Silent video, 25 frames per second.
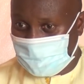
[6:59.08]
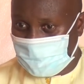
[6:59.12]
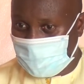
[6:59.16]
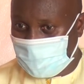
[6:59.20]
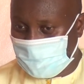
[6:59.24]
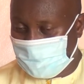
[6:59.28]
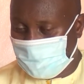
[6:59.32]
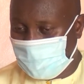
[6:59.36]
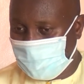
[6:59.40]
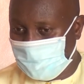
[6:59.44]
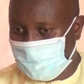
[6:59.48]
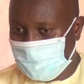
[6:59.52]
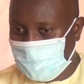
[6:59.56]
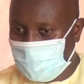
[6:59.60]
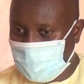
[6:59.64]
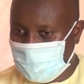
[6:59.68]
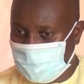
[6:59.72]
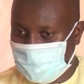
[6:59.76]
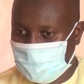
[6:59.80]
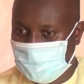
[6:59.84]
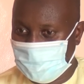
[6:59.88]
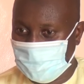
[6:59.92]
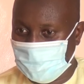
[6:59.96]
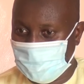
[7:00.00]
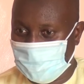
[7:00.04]
like my
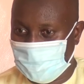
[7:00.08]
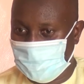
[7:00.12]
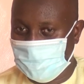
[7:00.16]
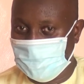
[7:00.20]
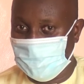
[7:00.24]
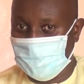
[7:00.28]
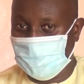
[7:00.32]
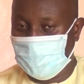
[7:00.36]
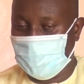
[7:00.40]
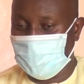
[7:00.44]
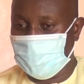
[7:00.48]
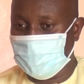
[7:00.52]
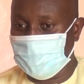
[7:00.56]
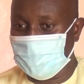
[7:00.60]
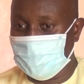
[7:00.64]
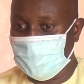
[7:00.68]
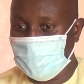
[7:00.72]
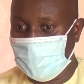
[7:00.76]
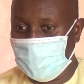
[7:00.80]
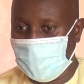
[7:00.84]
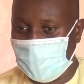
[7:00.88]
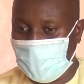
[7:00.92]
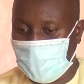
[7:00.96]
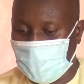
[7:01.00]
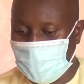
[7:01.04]
father, from a very
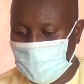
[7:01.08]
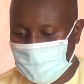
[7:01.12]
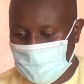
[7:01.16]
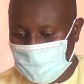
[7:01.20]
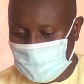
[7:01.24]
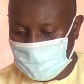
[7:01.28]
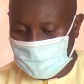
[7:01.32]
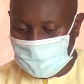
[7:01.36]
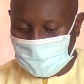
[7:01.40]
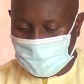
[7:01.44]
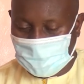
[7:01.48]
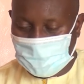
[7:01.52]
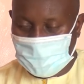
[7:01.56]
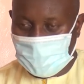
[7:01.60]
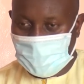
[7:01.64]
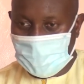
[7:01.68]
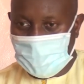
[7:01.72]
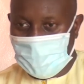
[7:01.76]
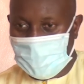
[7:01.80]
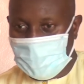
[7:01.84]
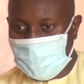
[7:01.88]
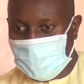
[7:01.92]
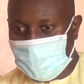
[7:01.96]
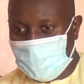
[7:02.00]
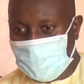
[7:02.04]
early age.
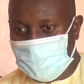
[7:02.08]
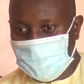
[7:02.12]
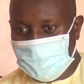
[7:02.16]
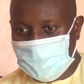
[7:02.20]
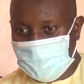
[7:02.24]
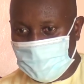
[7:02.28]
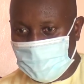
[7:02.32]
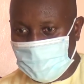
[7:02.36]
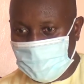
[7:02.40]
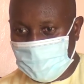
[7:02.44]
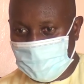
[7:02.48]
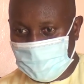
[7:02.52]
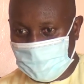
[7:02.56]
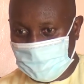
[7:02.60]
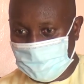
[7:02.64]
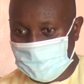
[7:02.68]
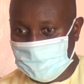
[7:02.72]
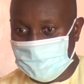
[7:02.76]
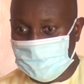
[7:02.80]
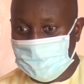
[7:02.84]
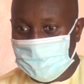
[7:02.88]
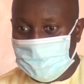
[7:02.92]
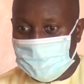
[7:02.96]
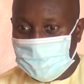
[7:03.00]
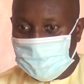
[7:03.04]
And
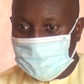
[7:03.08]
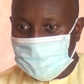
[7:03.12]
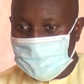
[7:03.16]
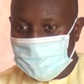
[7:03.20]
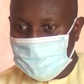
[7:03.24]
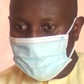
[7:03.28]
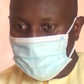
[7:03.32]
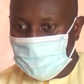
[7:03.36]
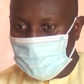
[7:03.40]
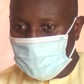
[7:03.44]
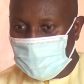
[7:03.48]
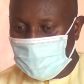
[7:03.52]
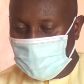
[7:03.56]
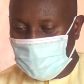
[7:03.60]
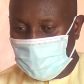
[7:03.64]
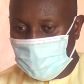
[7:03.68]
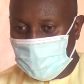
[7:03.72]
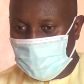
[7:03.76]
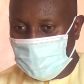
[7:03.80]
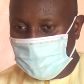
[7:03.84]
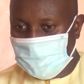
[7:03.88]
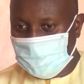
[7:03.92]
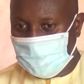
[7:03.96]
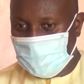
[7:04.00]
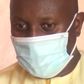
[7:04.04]
you
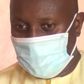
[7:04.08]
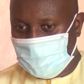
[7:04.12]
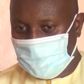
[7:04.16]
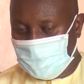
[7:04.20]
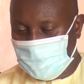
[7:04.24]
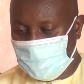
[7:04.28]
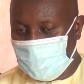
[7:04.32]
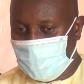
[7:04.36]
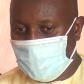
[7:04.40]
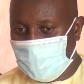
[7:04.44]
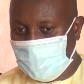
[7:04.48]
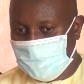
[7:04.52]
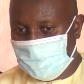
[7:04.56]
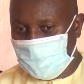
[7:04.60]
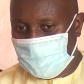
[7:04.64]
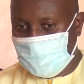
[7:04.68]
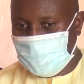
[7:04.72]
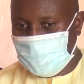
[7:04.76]
know, fate would have it